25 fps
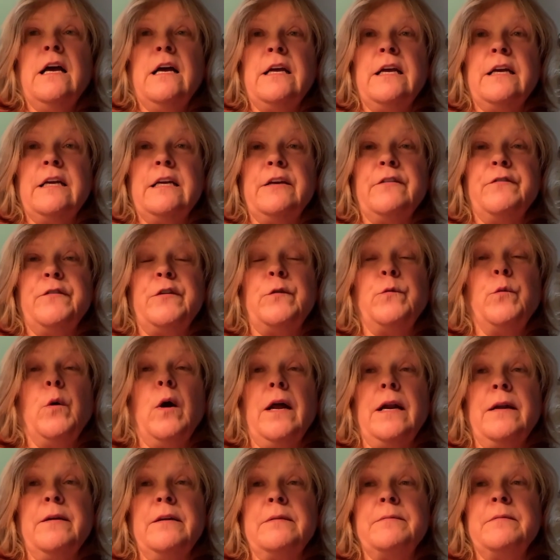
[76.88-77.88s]
If you
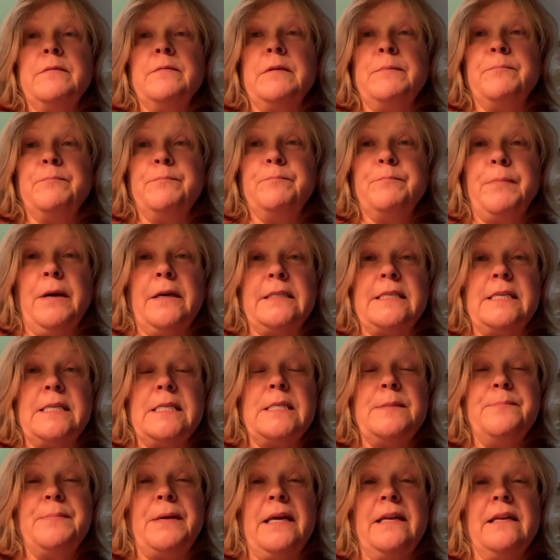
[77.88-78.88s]
want to
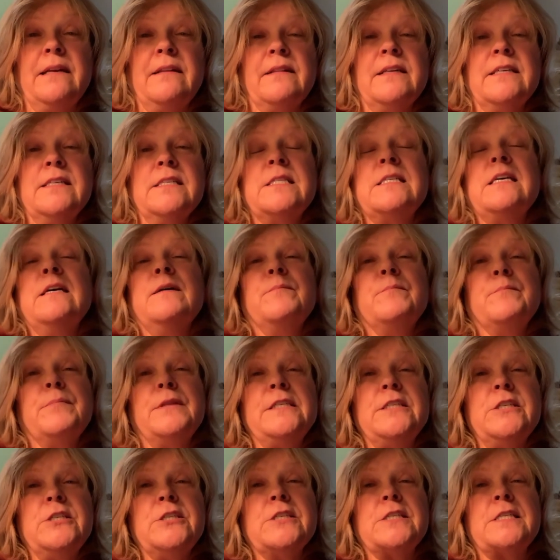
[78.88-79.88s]
participate in this,
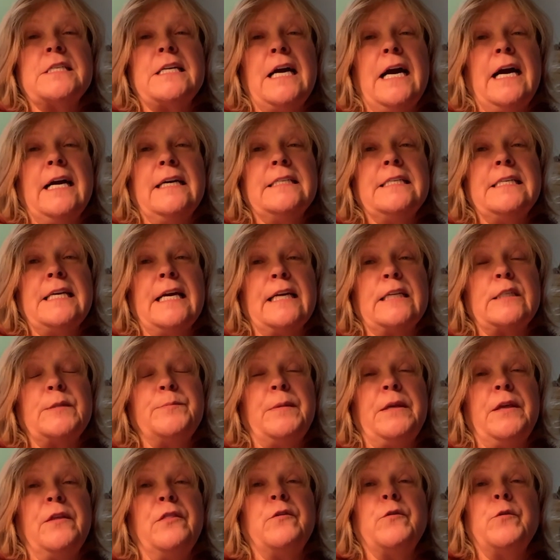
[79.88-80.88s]
please just contact
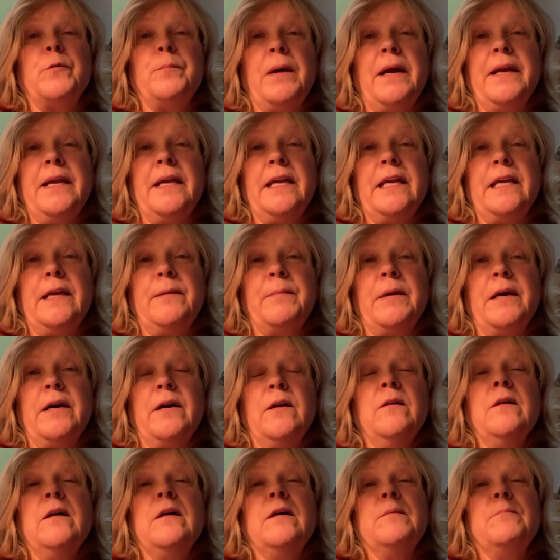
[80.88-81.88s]
me through my
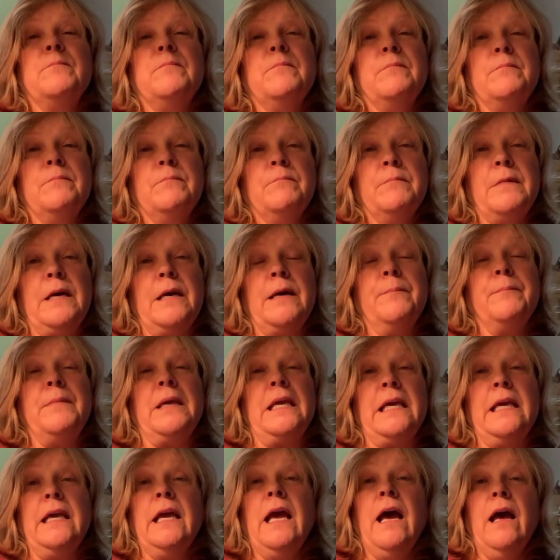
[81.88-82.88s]
email,
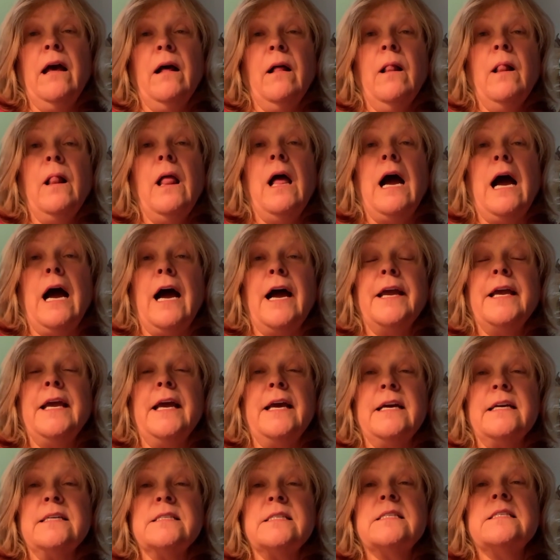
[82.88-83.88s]

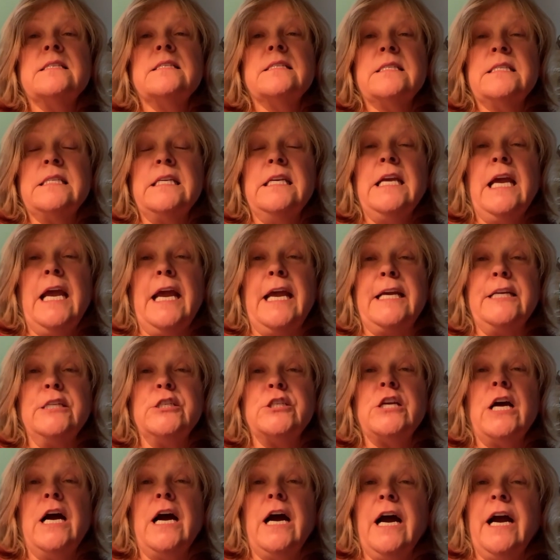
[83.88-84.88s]

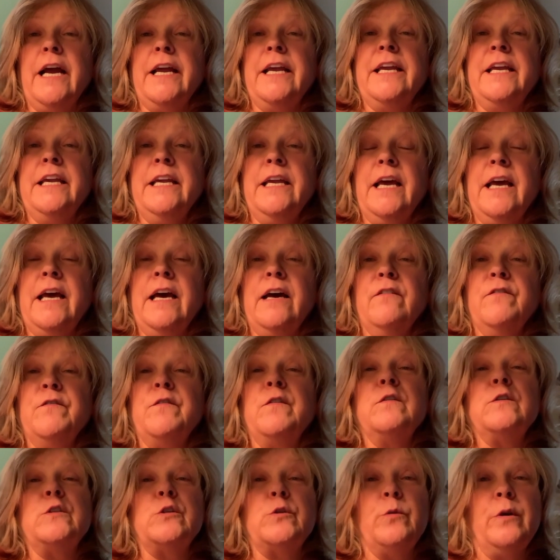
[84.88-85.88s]
melischief
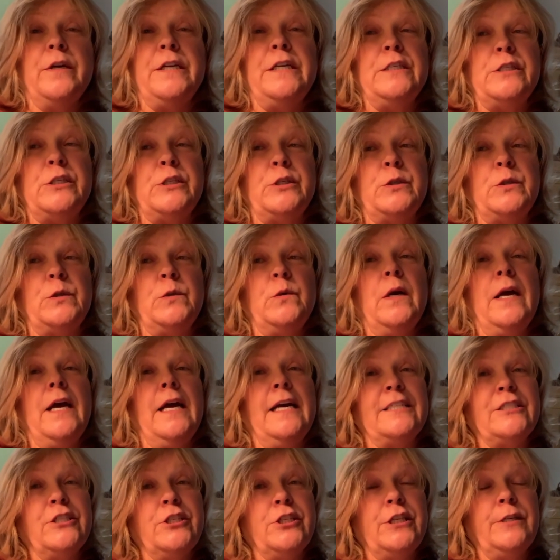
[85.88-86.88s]
twenty-two
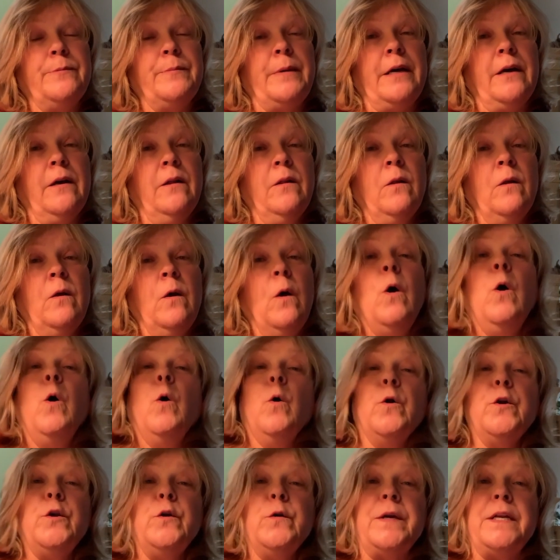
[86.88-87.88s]
at gmail,
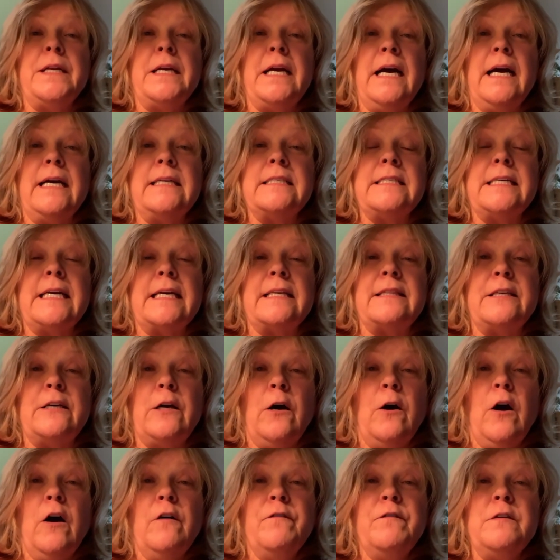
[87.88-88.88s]
or you can contact the
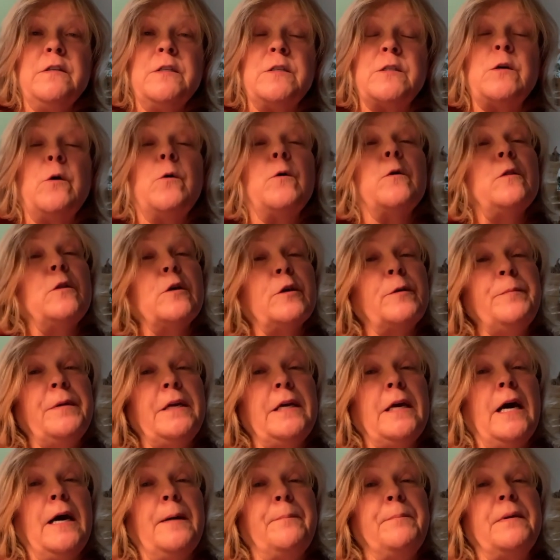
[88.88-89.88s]
office or look
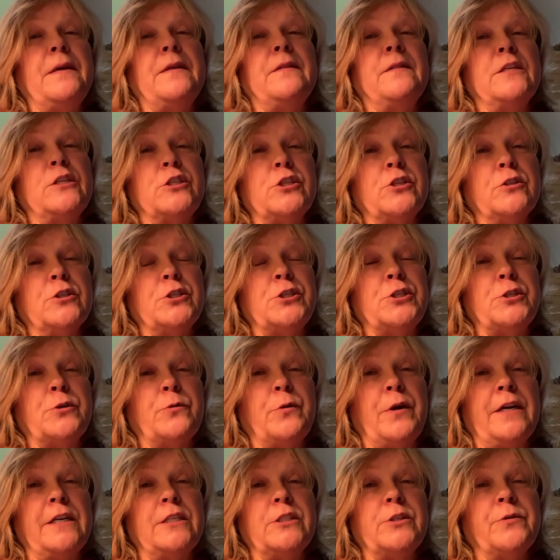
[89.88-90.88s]
me up in the church
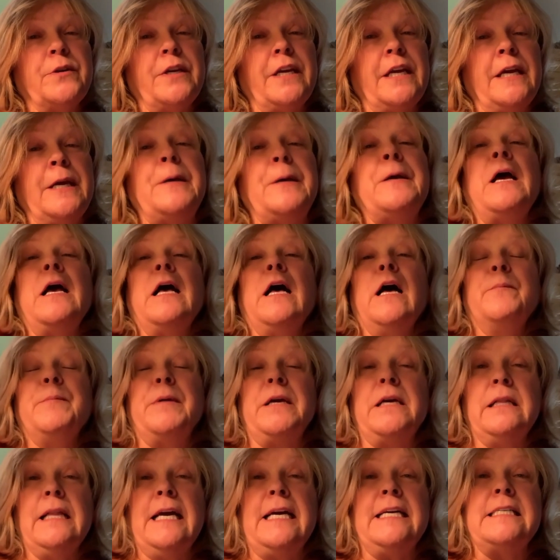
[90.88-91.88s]
directory. I'll
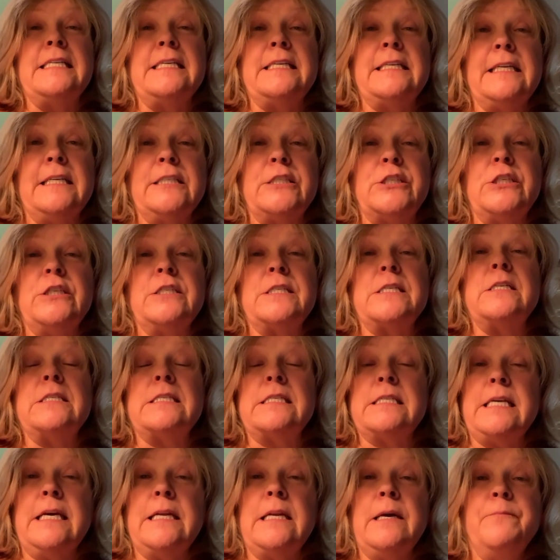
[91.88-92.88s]
be glad to get you
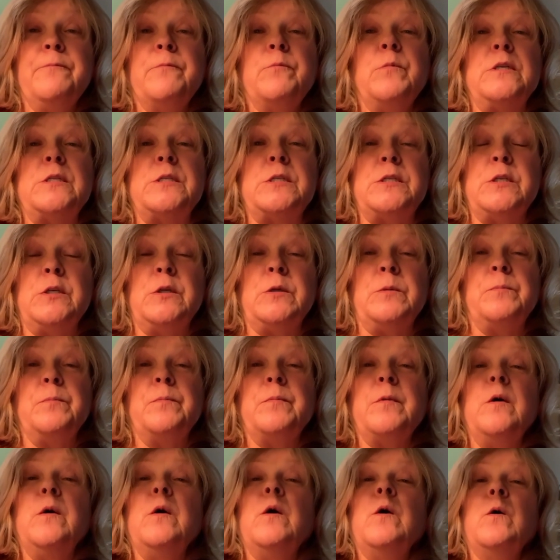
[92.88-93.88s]
set up with Zoom.
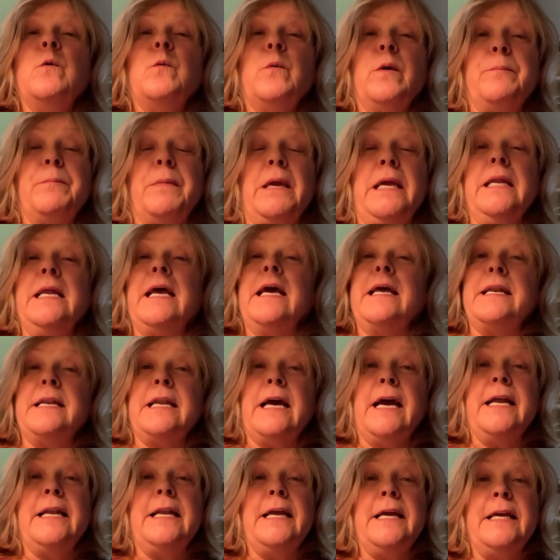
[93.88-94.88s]
We meet at
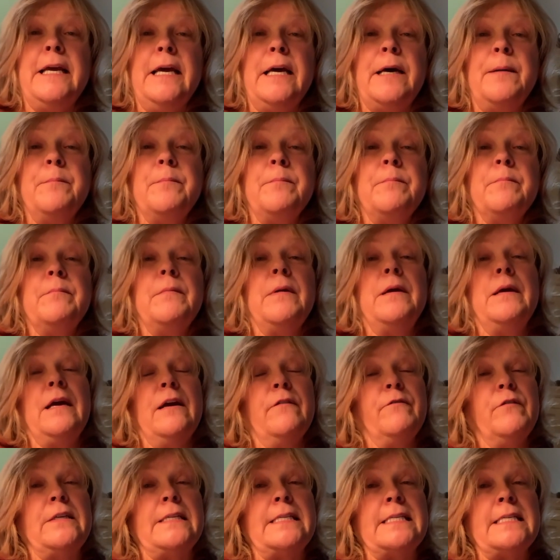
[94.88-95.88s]
nine a m
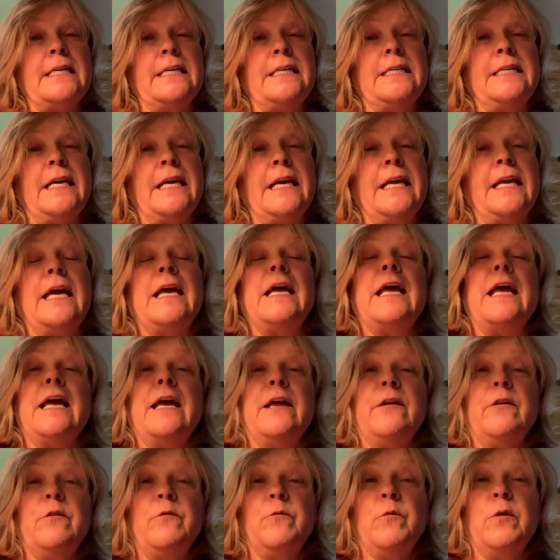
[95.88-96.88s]
every Sunday,
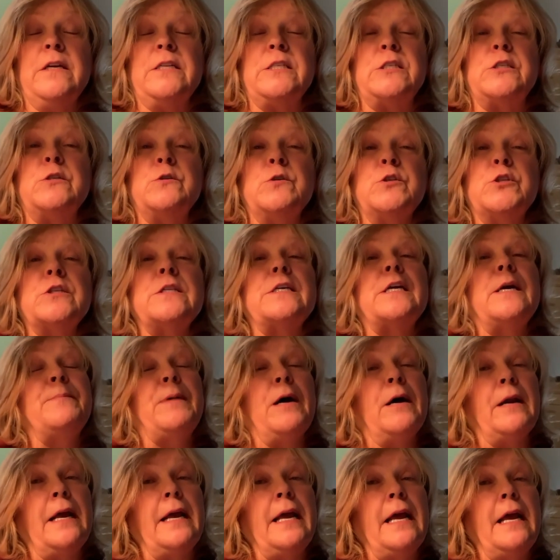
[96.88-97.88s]
and it runs usually
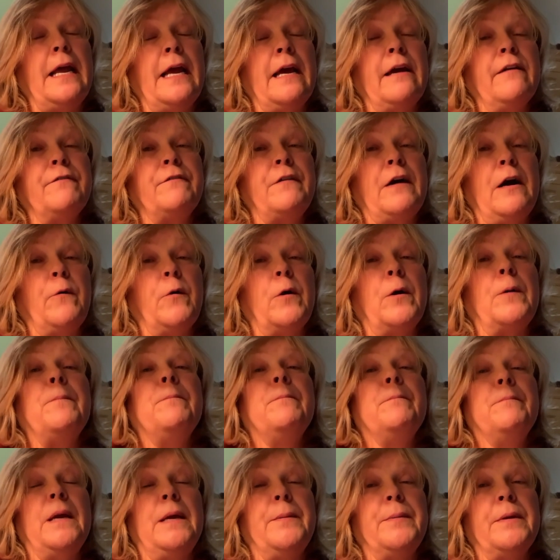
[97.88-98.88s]
about a half hour,
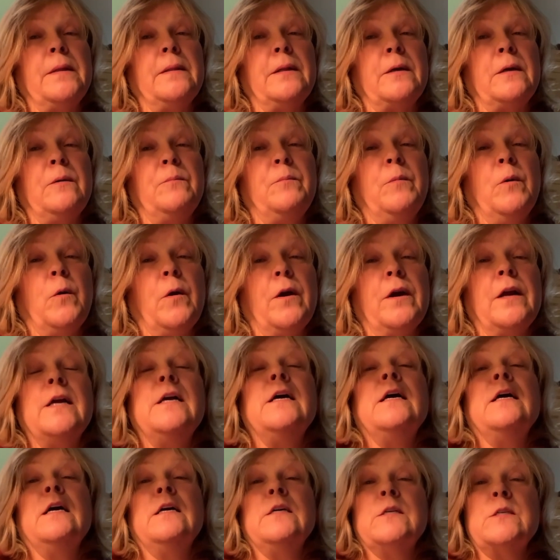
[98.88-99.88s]
maybe a little more.
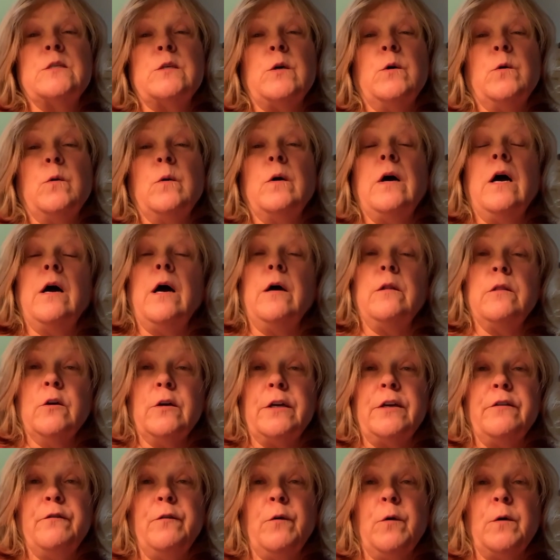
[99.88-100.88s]
So
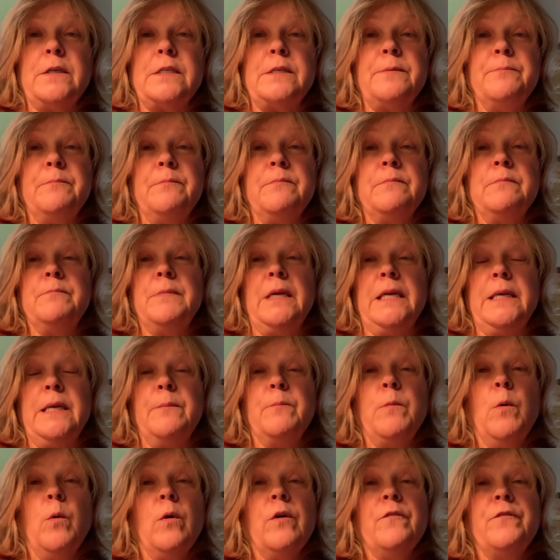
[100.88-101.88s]
looking forward to
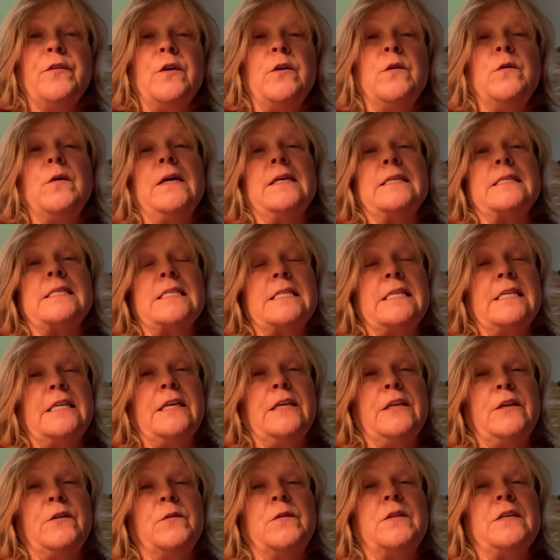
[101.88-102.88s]
meeting more of you and
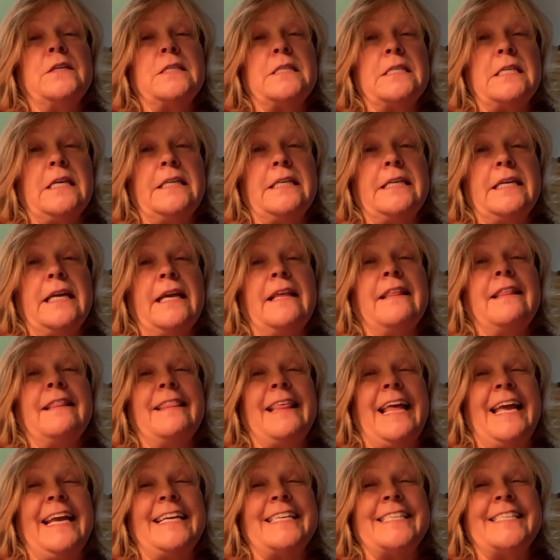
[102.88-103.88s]
seeing you this Sunday.
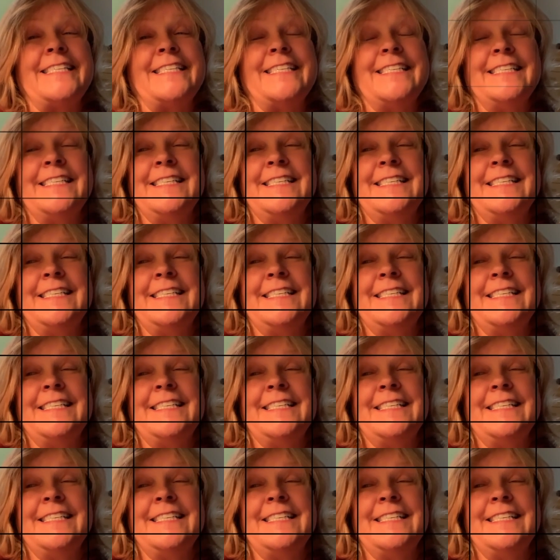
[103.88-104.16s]
Thanks.